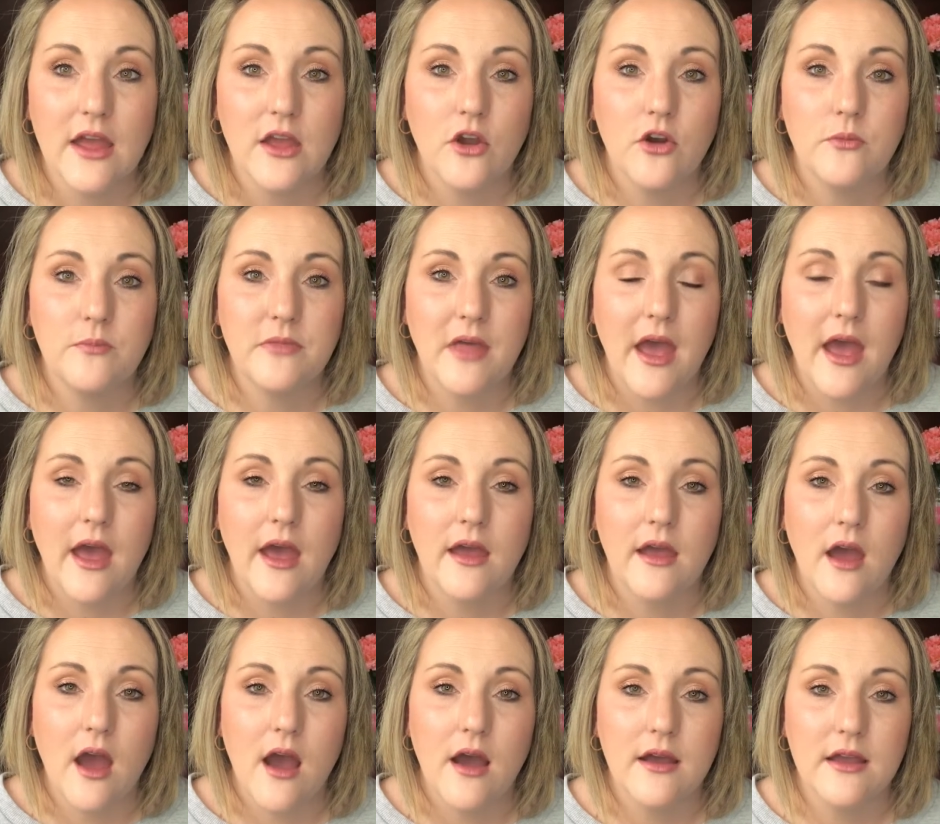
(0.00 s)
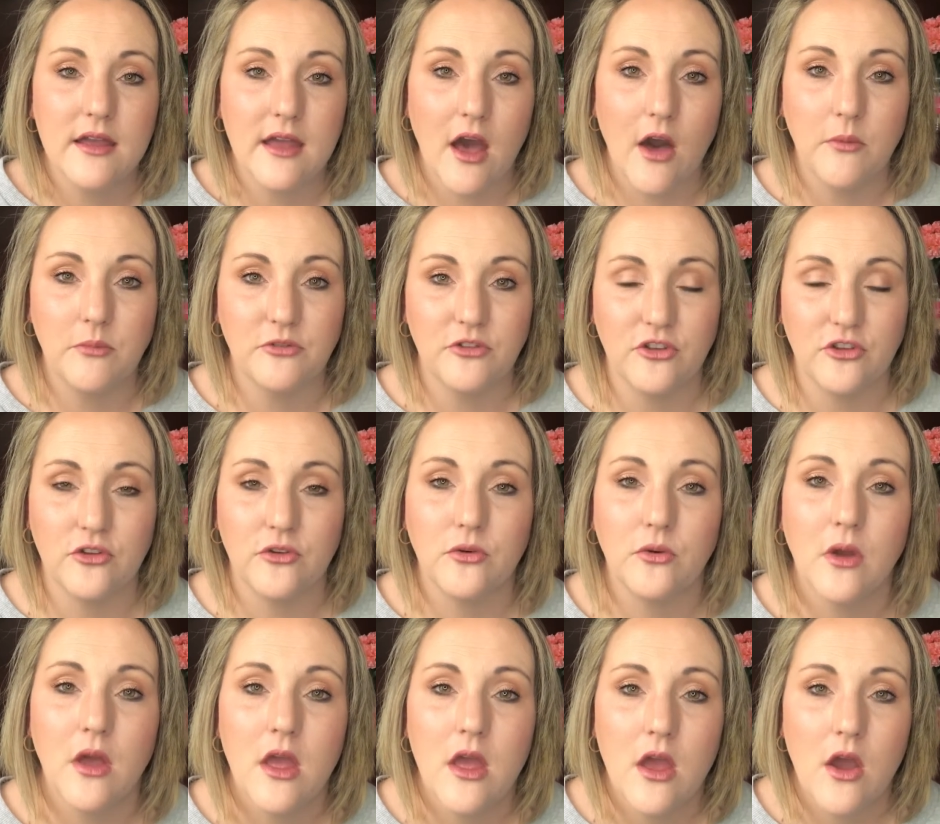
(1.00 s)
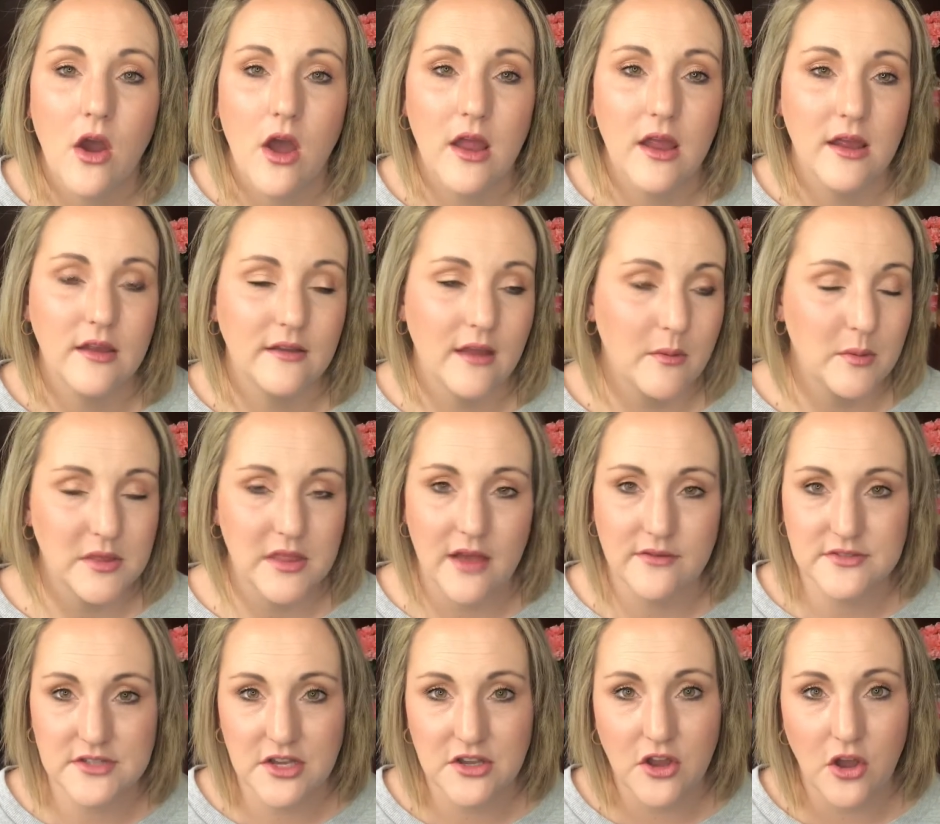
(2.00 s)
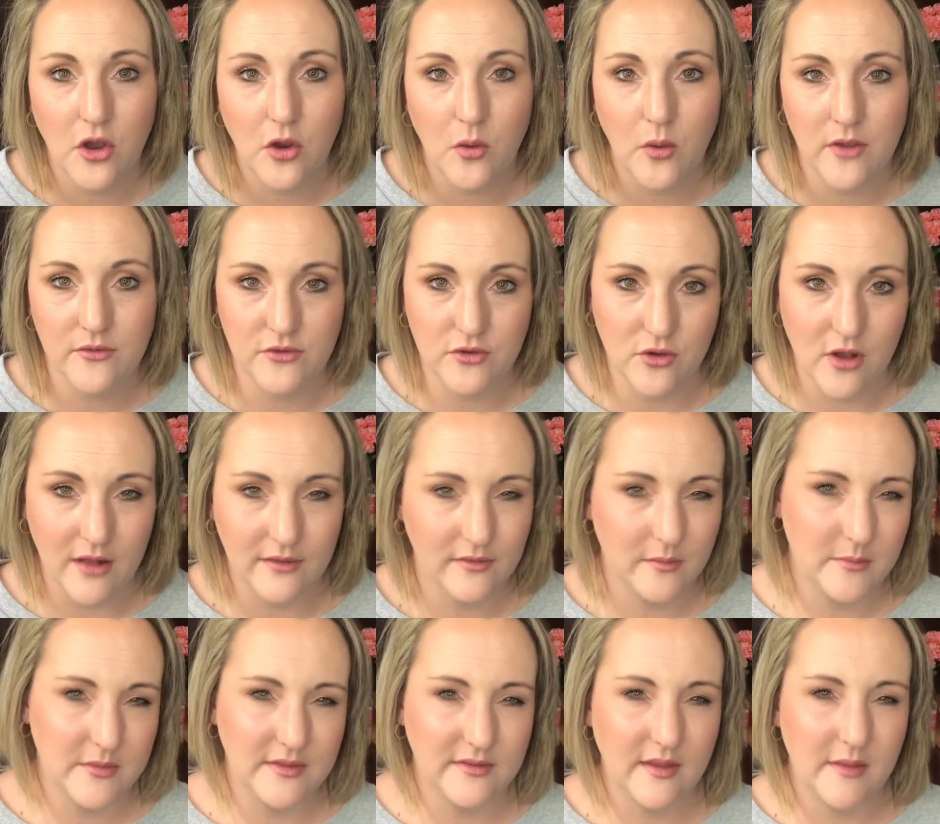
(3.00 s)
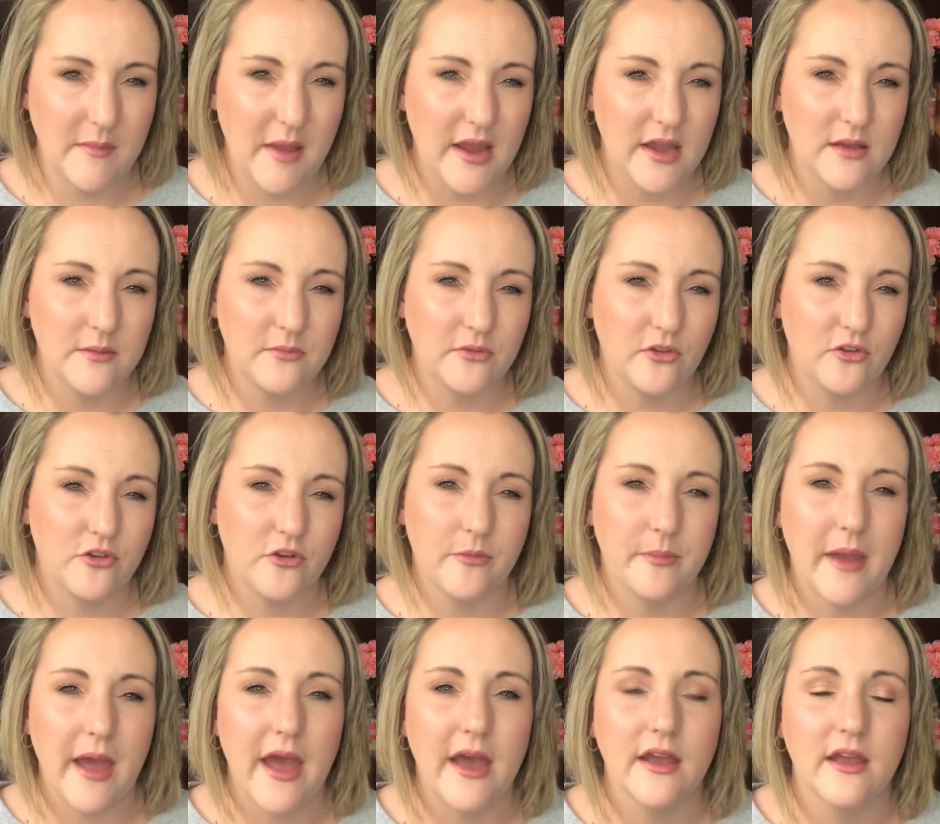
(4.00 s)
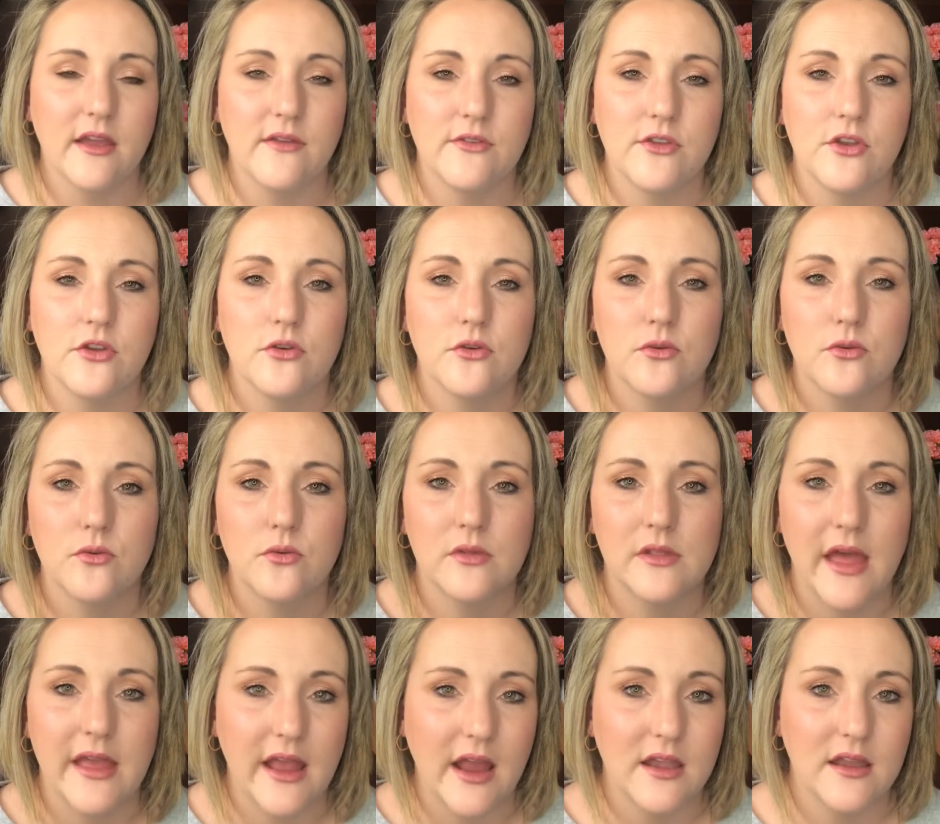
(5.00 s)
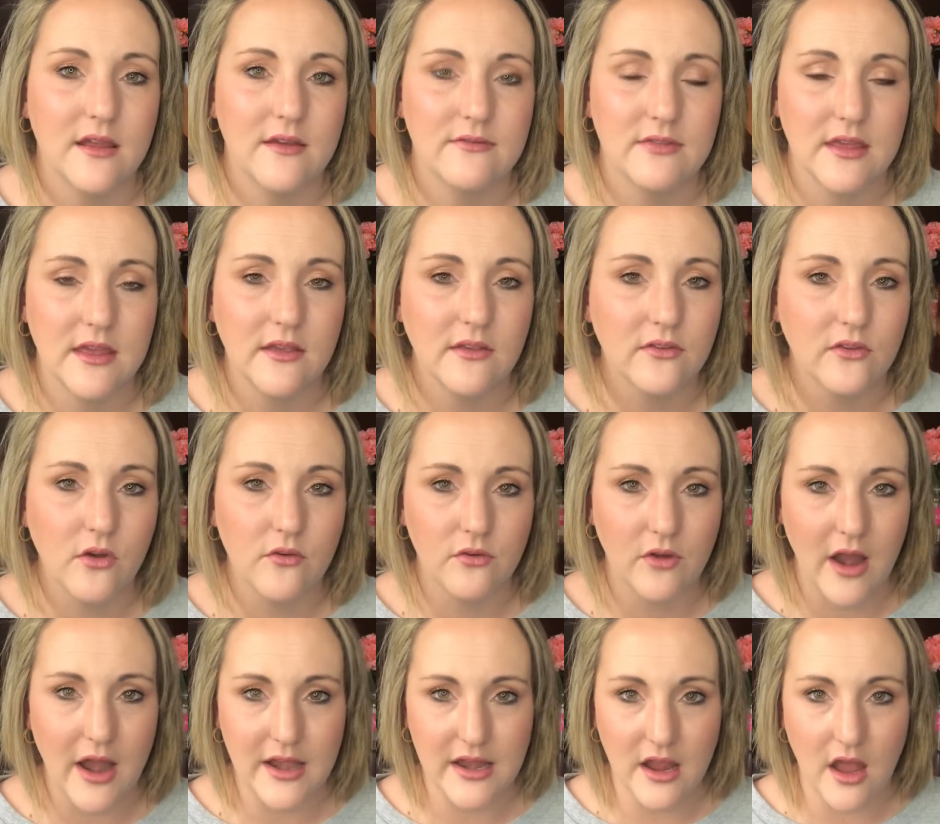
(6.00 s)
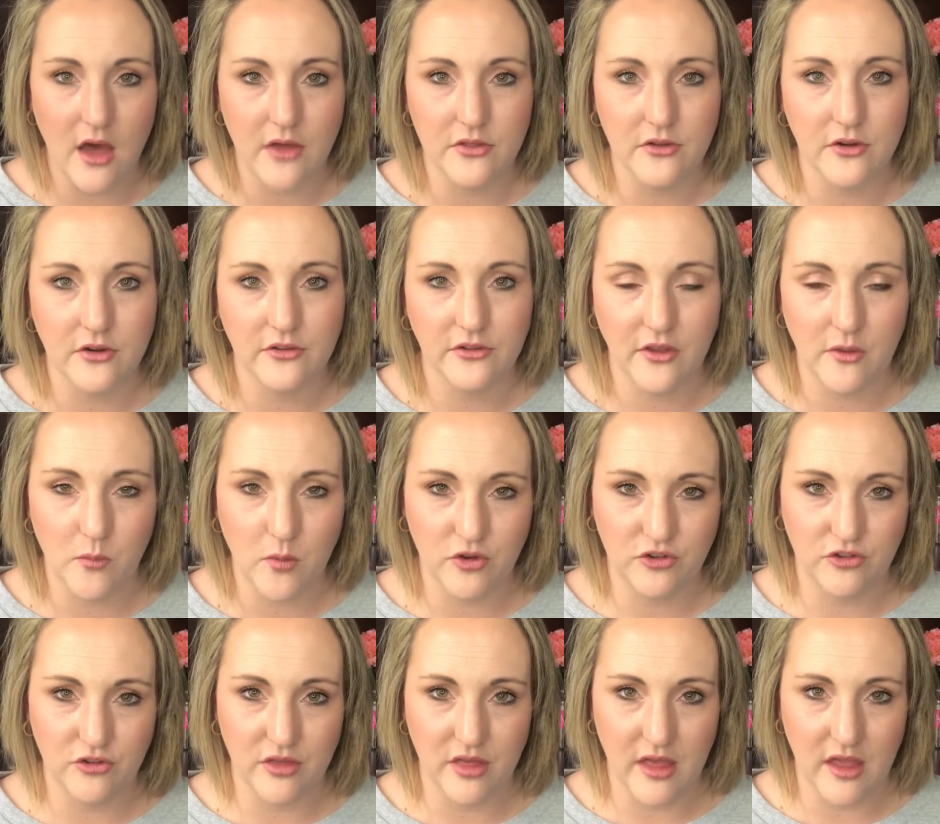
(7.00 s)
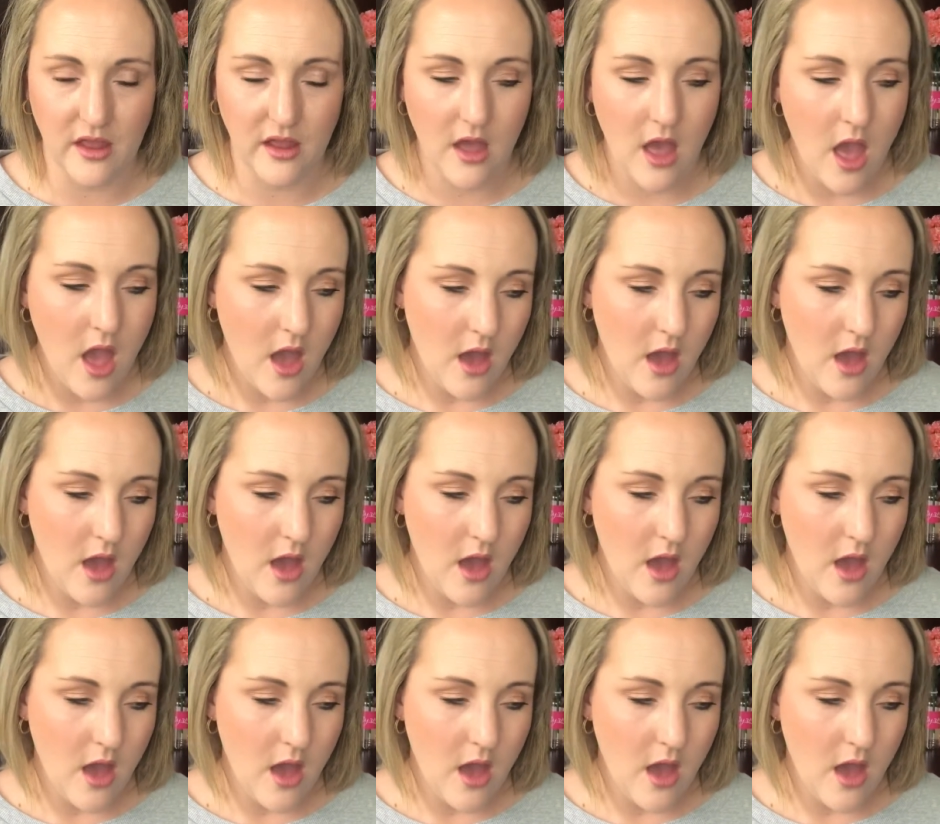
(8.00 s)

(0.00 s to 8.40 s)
I hope that it helped you, and I would love to know if you got some of the same items in your bag, if you like any of these over any others, and what you think.